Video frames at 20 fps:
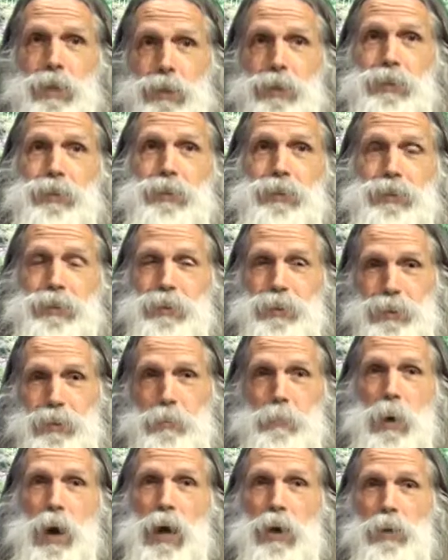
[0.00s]
the, the, the
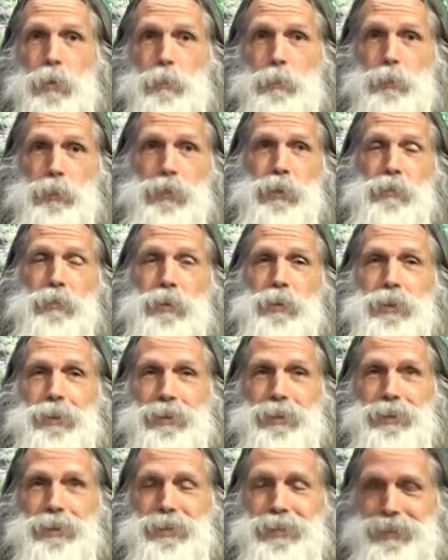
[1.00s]
bottom of the
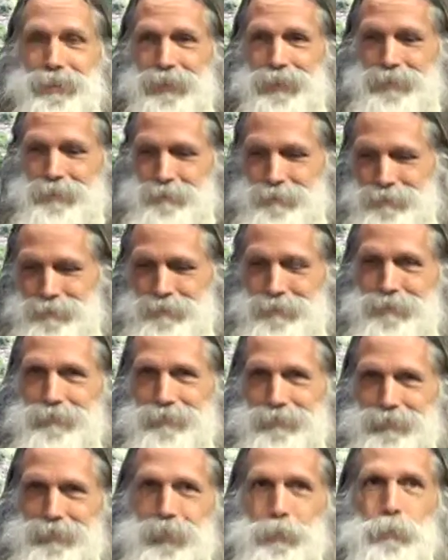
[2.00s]

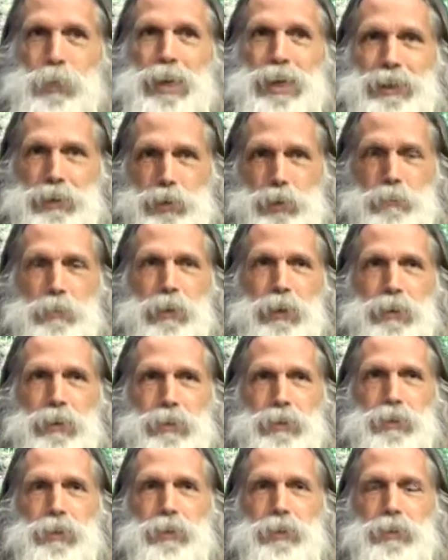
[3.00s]
the range of
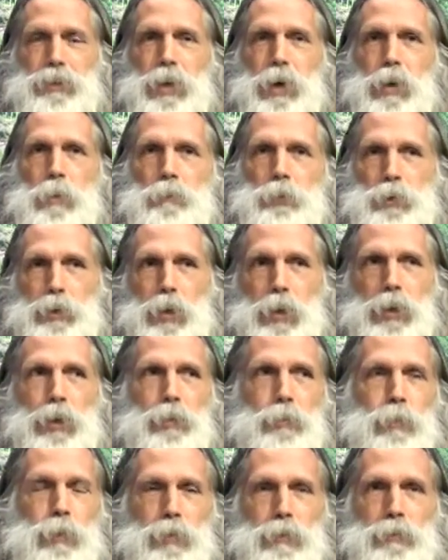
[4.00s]
health this time,
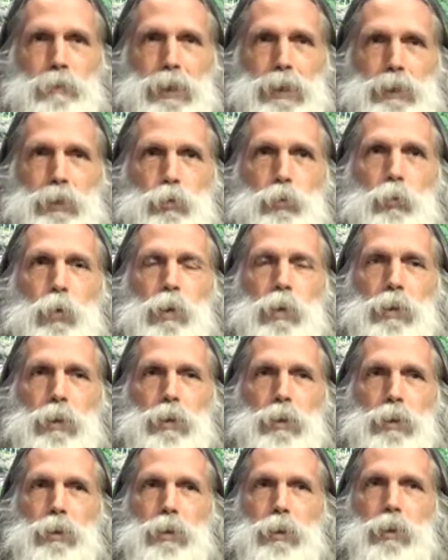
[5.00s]
starting with phase
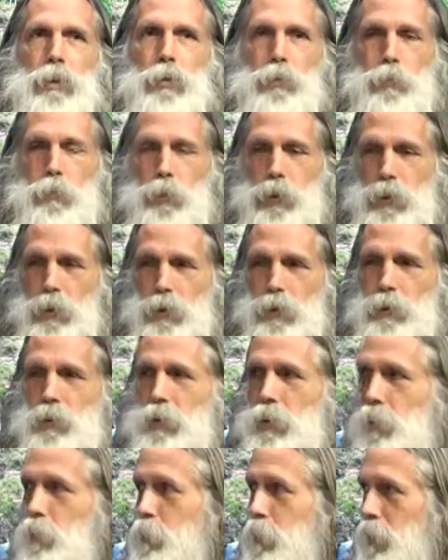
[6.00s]
one, where
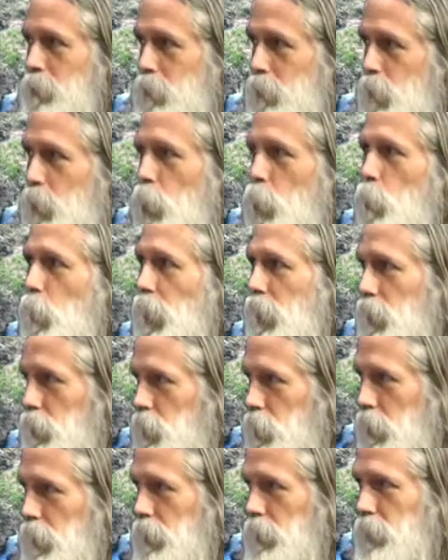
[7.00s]
we have a low
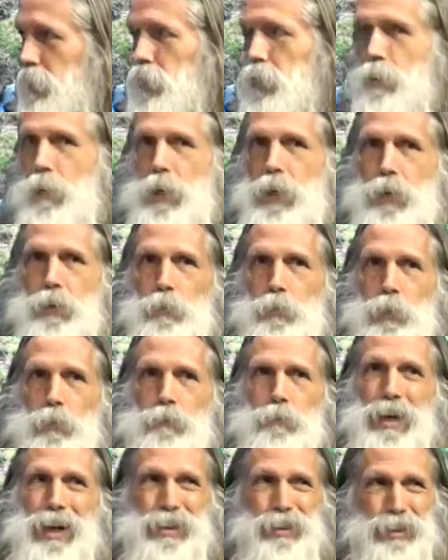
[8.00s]
energy terrain where
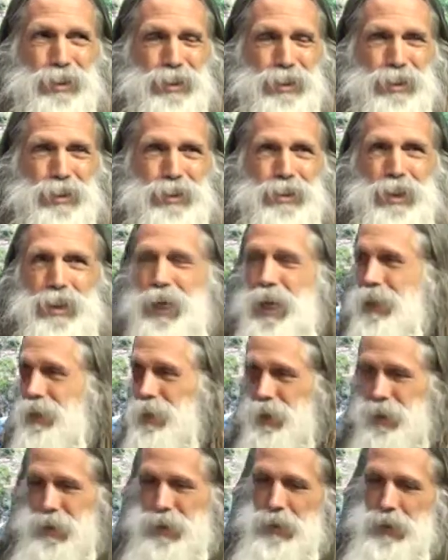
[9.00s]
viruses can
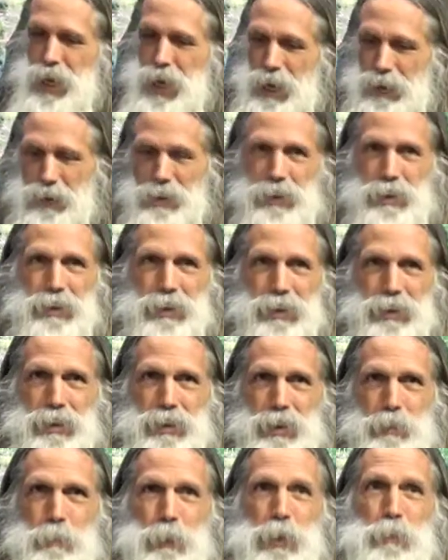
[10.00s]
actually attach to the
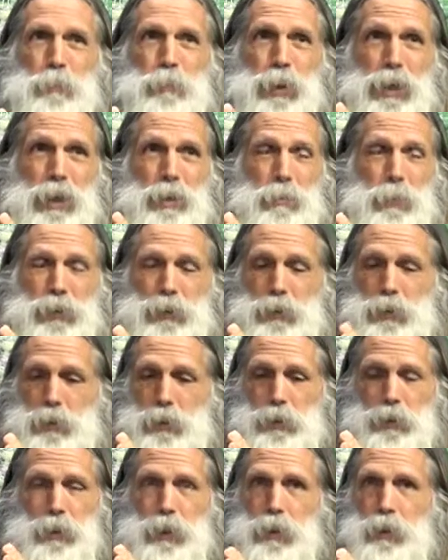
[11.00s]
cell membrane because the
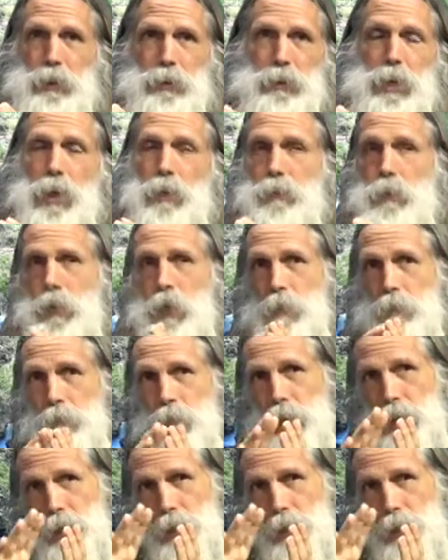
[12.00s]
cell doesn't have enough